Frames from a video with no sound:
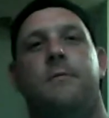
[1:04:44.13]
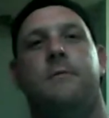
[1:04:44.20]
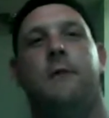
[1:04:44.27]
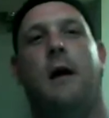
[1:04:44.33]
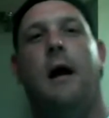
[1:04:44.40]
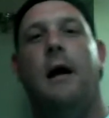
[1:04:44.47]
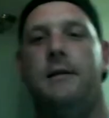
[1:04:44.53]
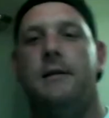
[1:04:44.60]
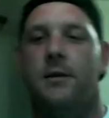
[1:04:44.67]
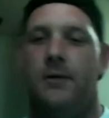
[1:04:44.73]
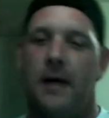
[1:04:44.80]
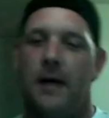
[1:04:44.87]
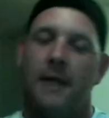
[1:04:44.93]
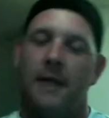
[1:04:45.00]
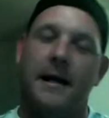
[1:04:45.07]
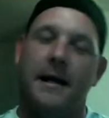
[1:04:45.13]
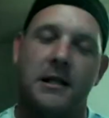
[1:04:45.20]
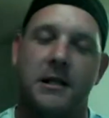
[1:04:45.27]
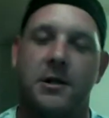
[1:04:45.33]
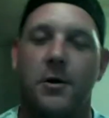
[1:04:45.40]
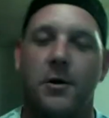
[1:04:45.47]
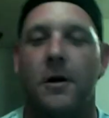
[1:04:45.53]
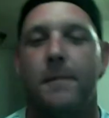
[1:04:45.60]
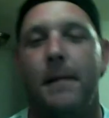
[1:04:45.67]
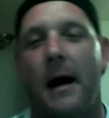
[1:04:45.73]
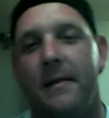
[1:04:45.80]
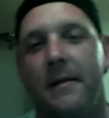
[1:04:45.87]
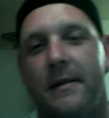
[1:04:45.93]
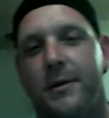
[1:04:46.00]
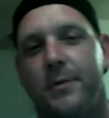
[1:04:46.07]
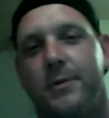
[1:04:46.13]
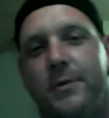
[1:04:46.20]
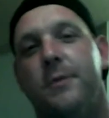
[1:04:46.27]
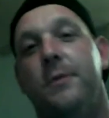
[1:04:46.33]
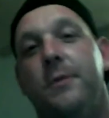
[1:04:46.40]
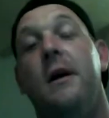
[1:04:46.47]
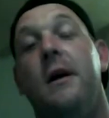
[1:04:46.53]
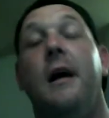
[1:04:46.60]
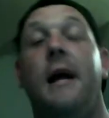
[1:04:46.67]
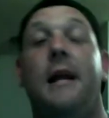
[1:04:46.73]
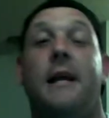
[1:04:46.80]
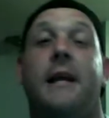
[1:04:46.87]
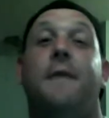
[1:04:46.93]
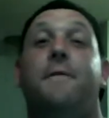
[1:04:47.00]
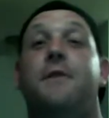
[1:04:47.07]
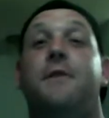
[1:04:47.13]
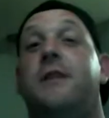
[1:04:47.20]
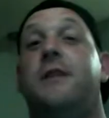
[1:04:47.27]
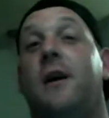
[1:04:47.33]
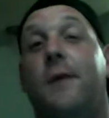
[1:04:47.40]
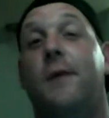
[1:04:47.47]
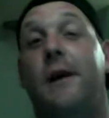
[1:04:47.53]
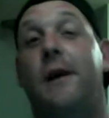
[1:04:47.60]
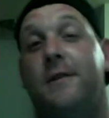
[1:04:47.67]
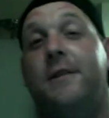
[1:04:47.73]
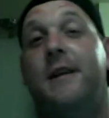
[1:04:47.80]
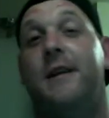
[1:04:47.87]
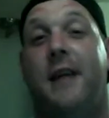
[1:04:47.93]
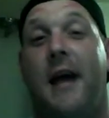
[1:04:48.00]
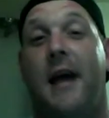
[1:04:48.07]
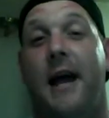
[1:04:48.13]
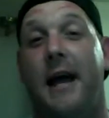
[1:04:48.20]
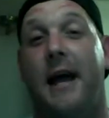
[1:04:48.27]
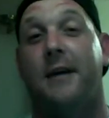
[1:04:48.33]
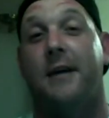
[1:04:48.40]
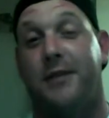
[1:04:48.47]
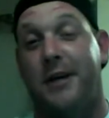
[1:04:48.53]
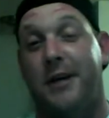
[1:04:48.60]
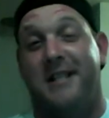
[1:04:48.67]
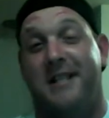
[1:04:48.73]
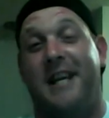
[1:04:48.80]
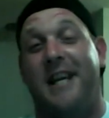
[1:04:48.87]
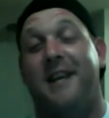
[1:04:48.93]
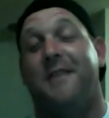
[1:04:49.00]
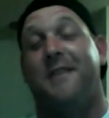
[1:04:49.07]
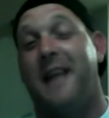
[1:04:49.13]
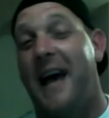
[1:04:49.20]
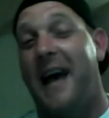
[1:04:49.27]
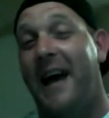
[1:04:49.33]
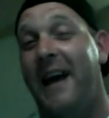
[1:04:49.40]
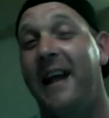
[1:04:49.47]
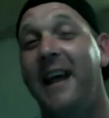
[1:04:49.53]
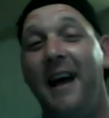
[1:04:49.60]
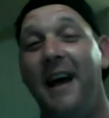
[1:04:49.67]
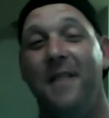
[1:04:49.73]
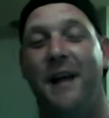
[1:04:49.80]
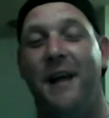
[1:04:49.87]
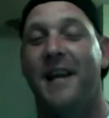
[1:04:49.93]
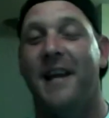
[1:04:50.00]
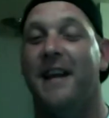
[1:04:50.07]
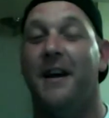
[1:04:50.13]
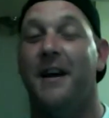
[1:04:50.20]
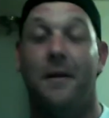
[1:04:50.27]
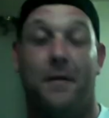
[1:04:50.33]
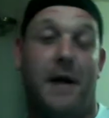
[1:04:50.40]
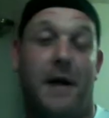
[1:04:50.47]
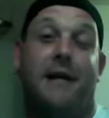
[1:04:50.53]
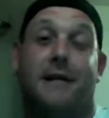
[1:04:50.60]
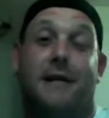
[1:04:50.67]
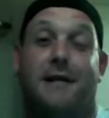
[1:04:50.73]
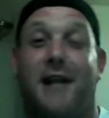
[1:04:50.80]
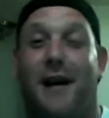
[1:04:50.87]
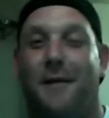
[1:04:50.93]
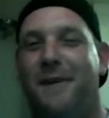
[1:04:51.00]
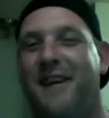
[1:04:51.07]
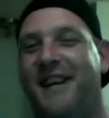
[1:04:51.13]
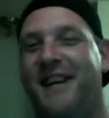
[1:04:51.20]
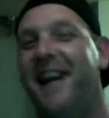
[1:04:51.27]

All right, so yeah, that's the story behind the tutu. And again, if you stuck around to the end of the Hangout just to hear that, then thanks. I mean,